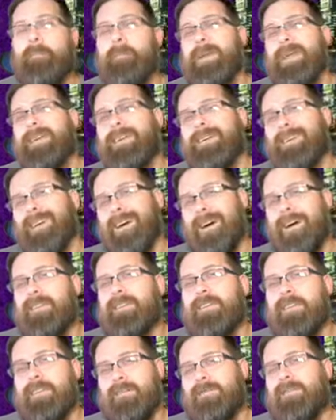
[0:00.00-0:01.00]

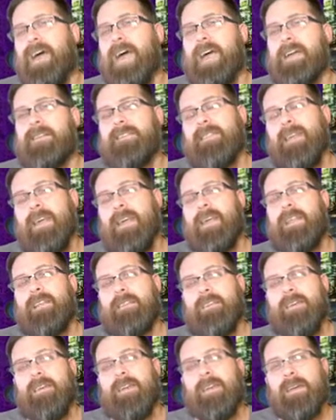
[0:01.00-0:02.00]
because of the fact that